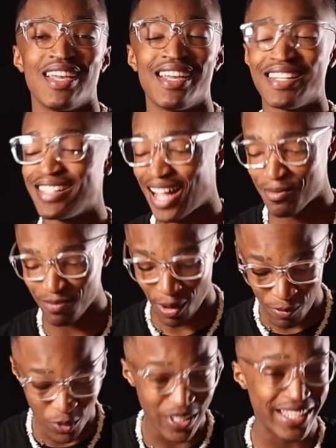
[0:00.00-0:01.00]
And I'm,
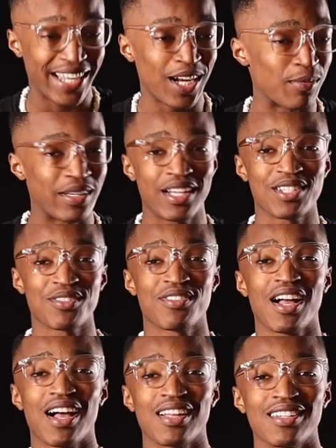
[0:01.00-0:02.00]
I'm only here because
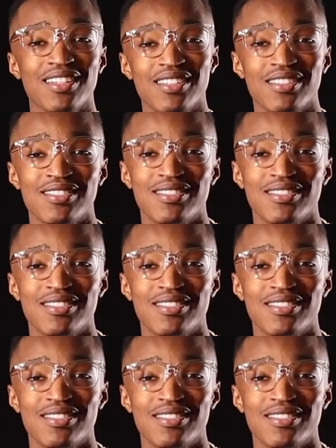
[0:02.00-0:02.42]
of God.